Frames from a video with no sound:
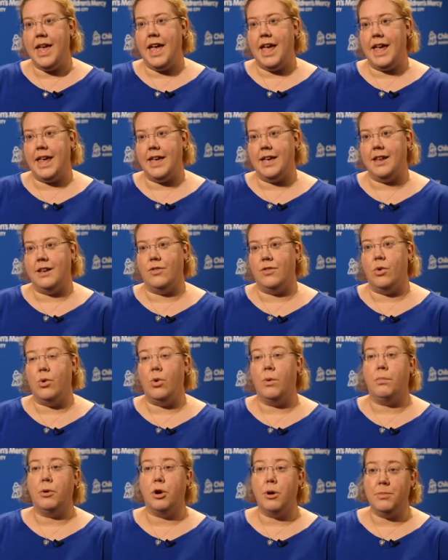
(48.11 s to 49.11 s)
And the
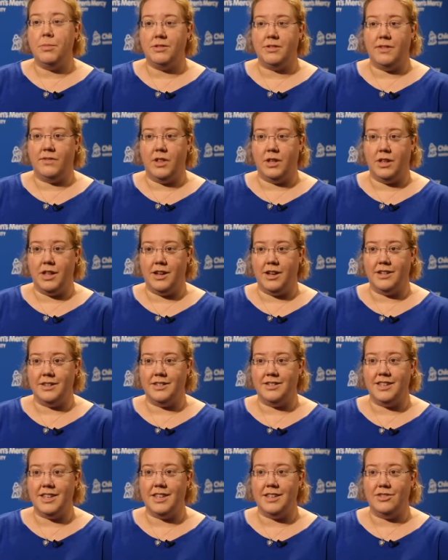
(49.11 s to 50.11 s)
whole purpose of the
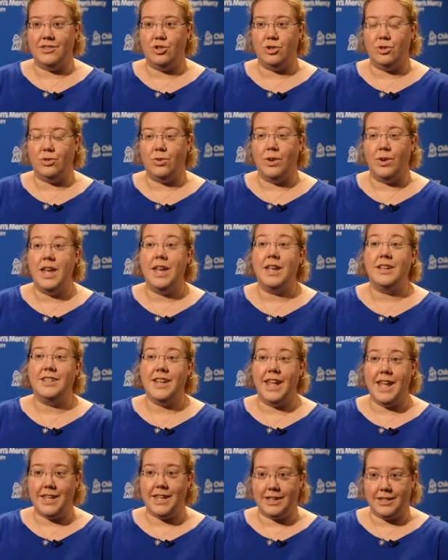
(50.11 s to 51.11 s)
lungs is to
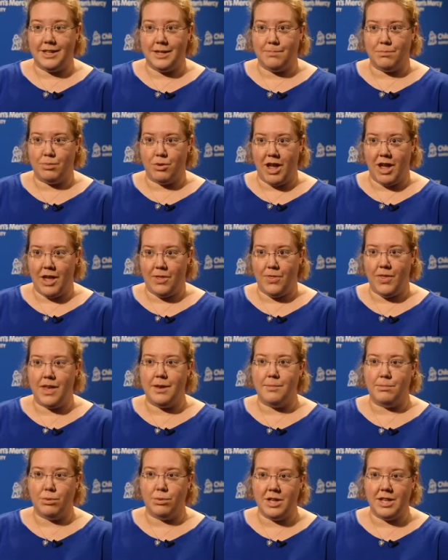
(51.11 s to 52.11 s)
take a deep breath
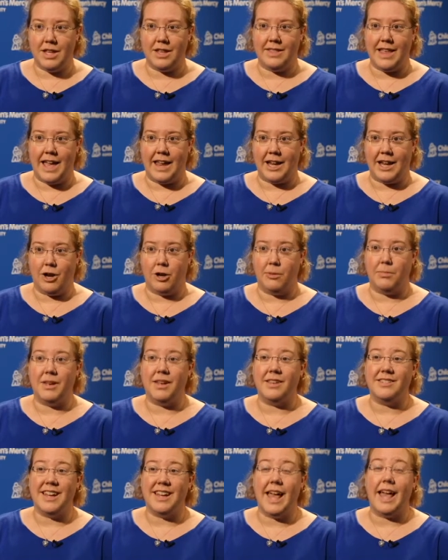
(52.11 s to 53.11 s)
and bring in that air
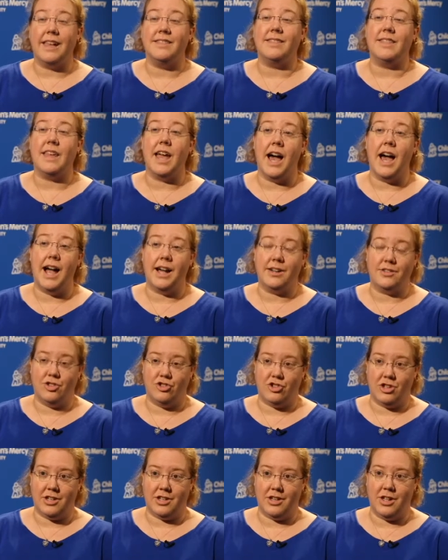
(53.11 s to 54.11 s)
because it has the
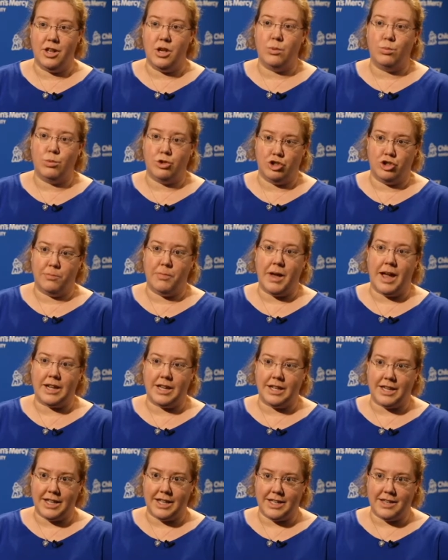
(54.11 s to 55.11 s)
oxygen which your body
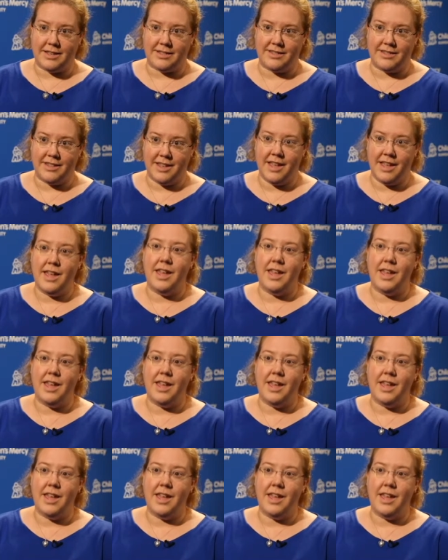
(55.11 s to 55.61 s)
needs.